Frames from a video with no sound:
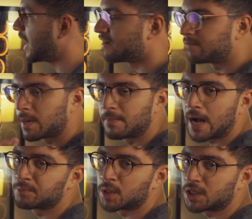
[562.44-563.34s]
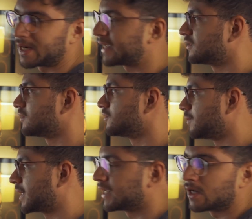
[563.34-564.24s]
I have my MacBook connected to
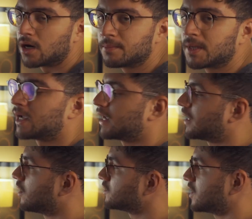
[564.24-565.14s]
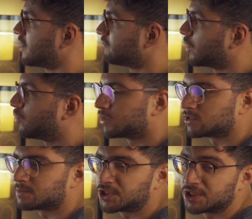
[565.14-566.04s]
my GitHub and I also have my
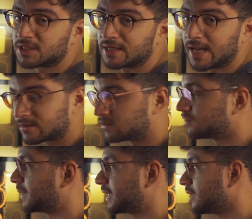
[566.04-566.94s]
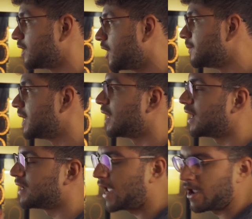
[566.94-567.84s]
Windows machine connected to my GitHub
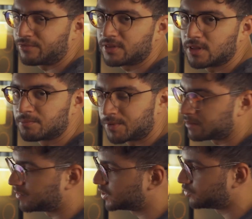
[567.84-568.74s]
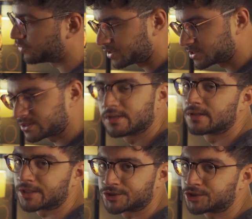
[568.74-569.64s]
and everything pretty much works like a